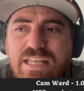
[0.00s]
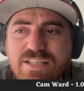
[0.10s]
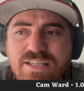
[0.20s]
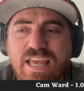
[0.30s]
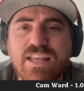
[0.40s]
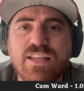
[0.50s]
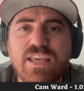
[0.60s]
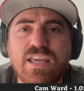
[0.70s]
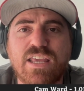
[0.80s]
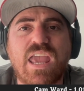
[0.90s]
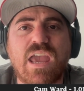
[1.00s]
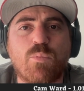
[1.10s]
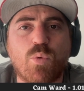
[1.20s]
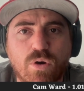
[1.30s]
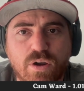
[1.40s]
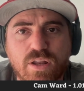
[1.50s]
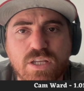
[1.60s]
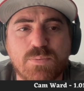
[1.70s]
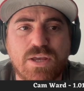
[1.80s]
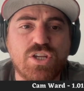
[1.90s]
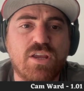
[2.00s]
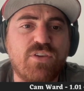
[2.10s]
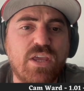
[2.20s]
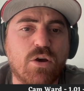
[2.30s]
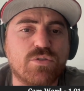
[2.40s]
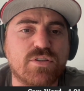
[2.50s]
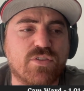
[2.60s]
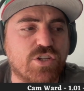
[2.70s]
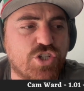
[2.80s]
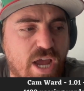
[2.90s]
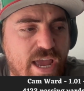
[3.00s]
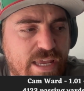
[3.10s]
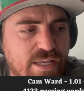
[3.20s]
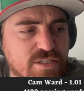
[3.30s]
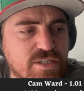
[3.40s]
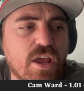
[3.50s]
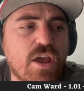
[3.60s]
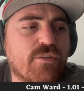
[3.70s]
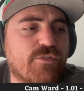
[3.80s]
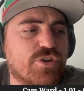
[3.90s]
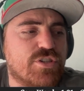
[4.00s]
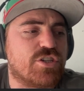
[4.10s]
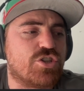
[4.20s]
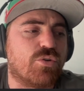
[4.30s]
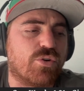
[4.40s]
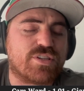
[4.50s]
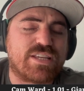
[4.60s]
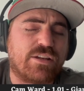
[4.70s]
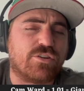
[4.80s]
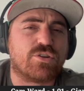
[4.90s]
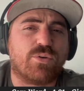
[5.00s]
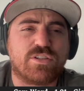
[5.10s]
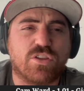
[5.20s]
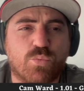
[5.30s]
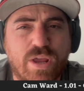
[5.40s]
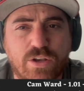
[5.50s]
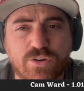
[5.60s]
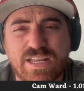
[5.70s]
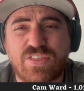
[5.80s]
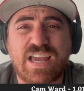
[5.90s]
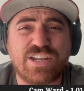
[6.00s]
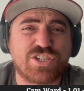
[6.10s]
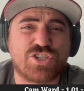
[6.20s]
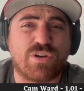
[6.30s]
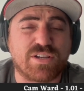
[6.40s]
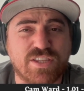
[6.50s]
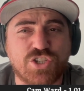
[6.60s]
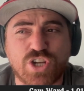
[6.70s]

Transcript: slightly in Cam Ward, especially if he goes to the Giants versus Shedeur Sanders going to the Raiders. I think I just trust the